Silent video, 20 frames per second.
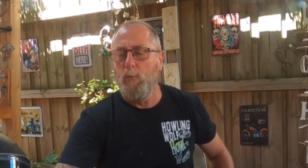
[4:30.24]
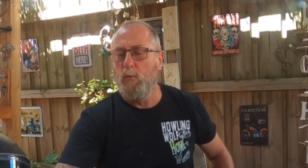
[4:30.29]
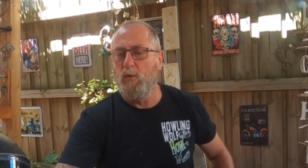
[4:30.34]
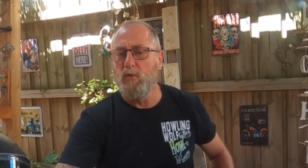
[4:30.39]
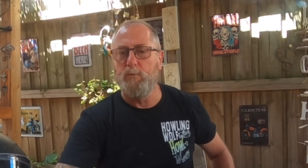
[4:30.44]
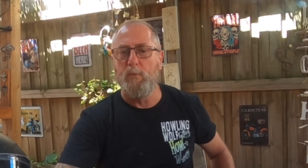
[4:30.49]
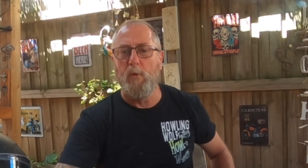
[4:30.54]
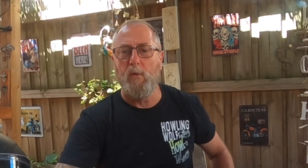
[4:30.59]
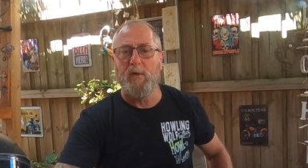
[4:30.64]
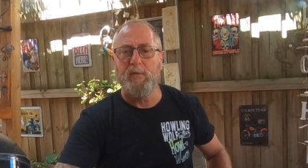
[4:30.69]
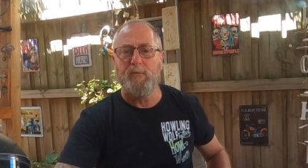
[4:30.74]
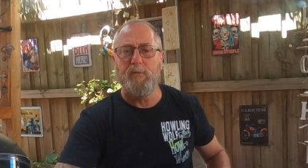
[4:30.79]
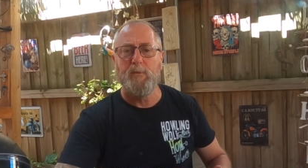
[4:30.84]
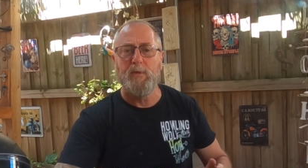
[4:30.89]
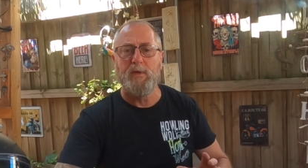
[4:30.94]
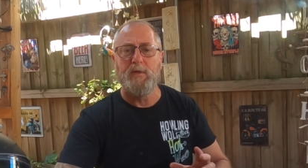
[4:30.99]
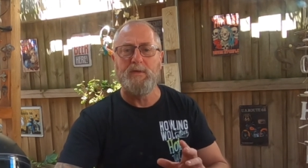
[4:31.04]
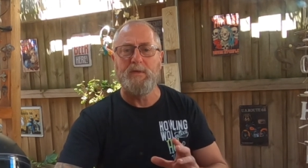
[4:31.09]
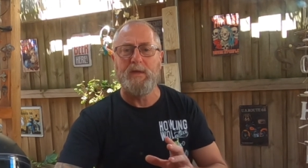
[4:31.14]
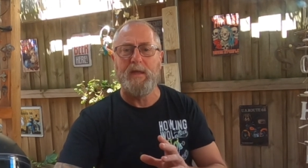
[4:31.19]
was buying from
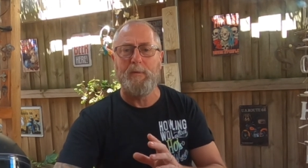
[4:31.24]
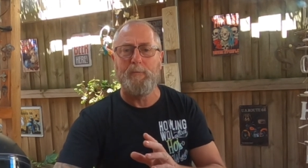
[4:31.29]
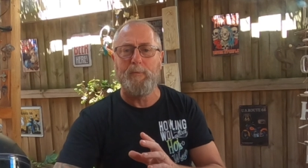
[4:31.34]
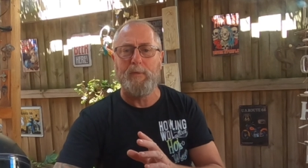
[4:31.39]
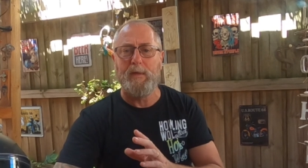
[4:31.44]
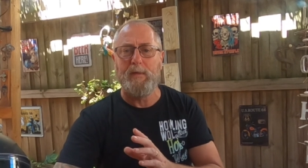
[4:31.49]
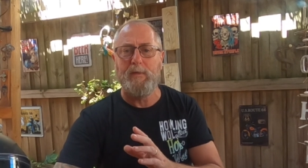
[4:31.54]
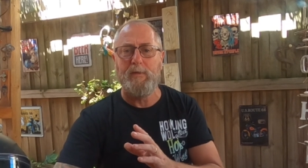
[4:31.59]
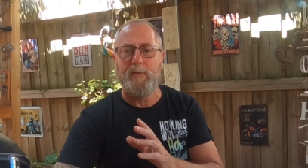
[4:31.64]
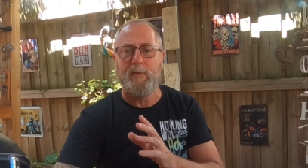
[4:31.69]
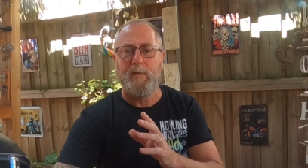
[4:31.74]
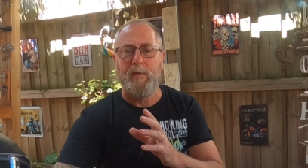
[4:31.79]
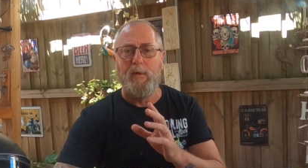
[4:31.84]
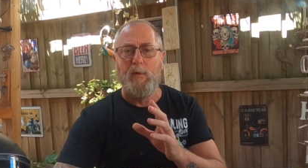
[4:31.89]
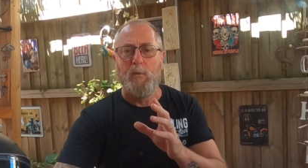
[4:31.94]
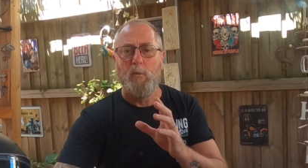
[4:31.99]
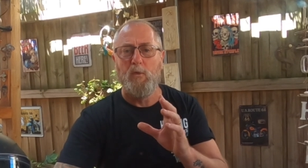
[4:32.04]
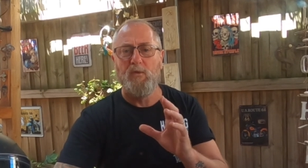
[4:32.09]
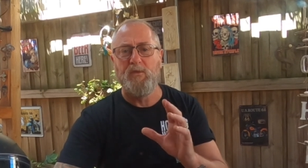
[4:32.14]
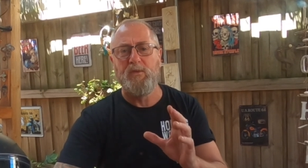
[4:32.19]
these companies
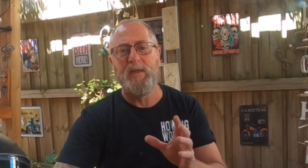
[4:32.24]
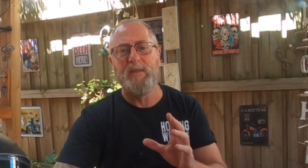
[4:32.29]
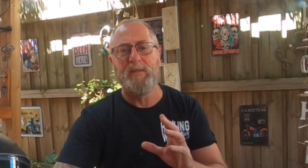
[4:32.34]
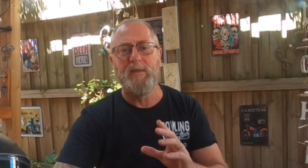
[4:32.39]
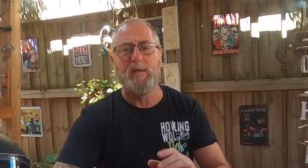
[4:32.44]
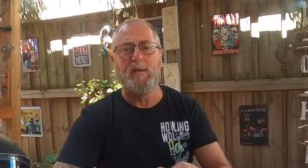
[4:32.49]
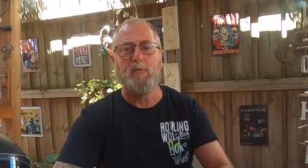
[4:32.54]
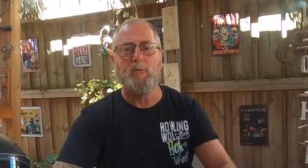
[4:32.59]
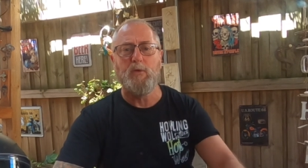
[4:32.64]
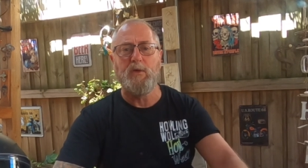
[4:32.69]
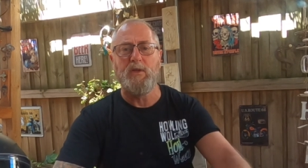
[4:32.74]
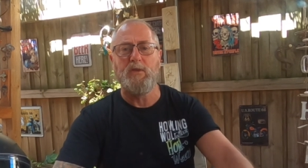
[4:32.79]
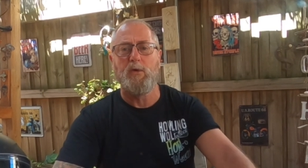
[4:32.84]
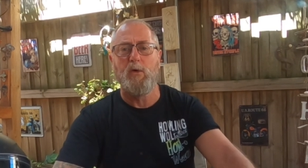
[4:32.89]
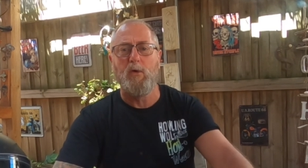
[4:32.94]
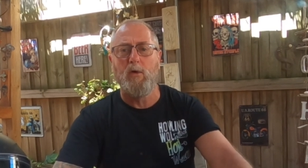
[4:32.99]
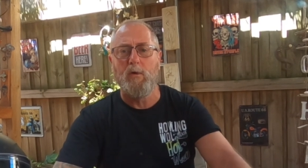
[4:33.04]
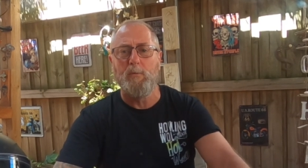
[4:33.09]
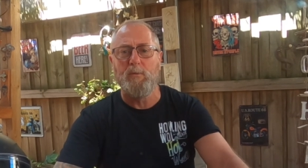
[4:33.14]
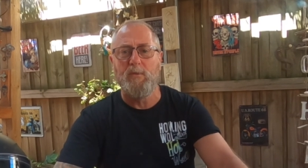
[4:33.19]
was their delivery
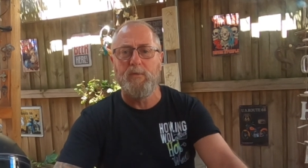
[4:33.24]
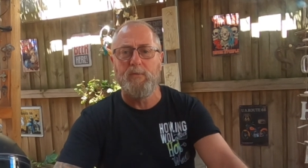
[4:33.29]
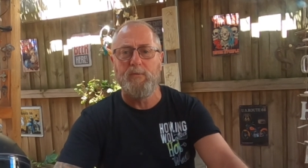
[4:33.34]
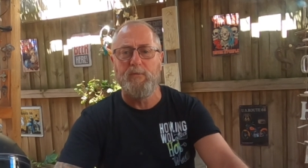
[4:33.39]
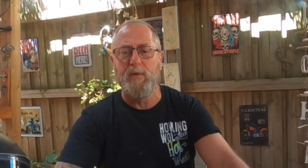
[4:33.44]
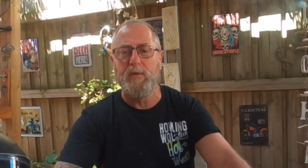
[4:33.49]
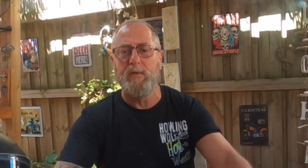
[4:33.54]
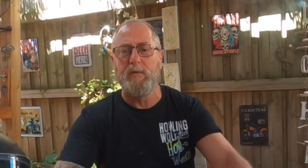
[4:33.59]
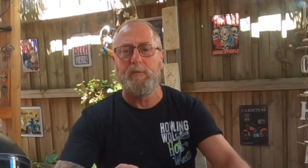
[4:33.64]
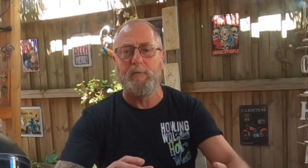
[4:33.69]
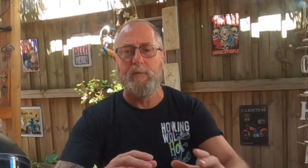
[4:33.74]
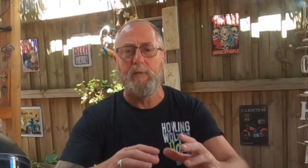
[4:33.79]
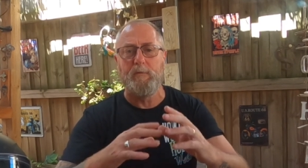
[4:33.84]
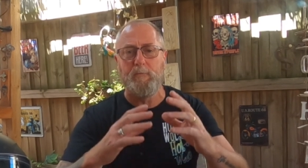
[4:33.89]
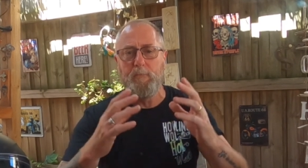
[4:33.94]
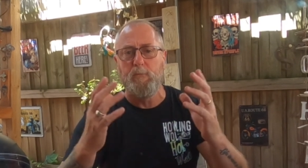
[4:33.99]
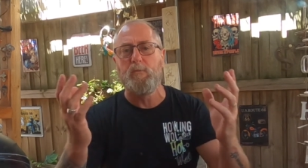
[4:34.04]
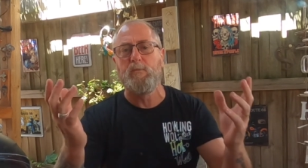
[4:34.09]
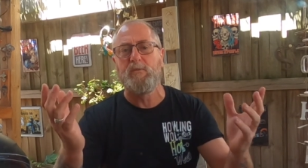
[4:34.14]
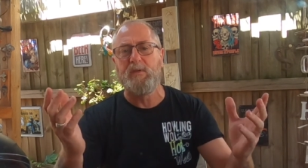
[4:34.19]
times that
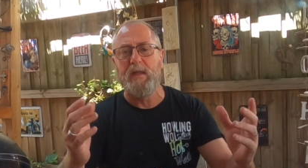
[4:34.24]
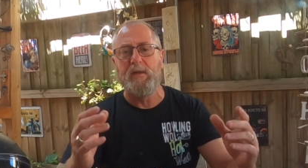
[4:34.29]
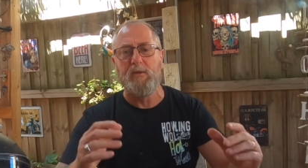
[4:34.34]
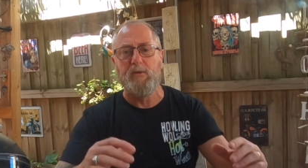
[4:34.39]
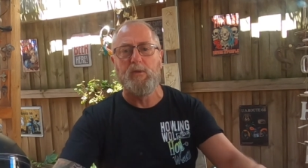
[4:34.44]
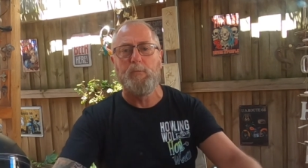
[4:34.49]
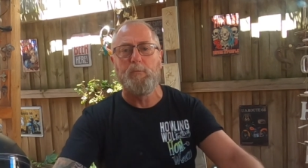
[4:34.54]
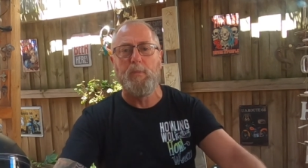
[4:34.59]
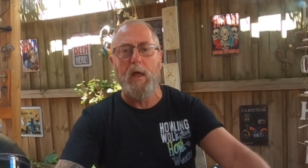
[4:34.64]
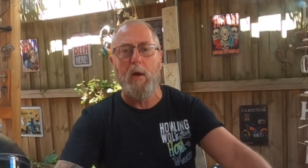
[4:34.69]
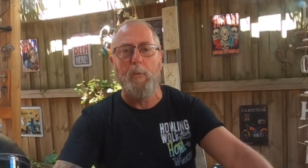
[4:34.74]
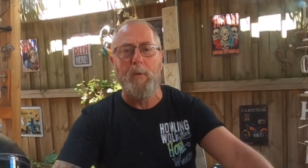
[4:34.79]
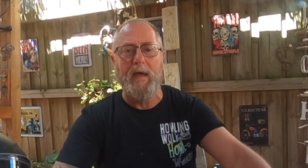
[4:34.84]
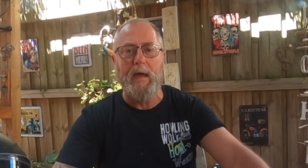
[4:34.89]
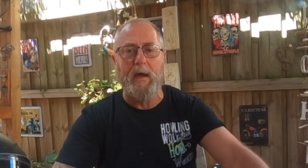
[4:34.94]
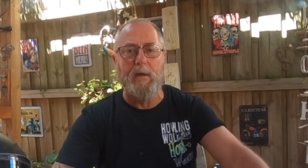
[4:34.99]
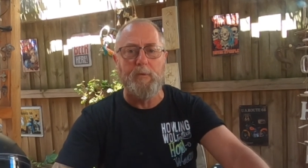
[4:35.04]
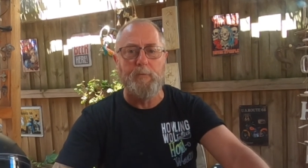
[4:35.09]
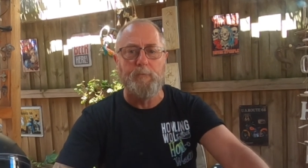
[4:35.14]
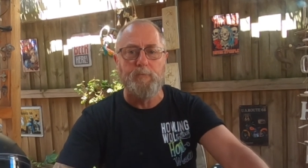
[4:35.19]
tended to blow
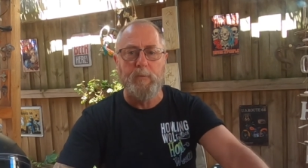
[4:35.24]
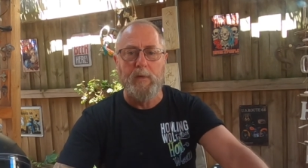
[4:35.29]
out.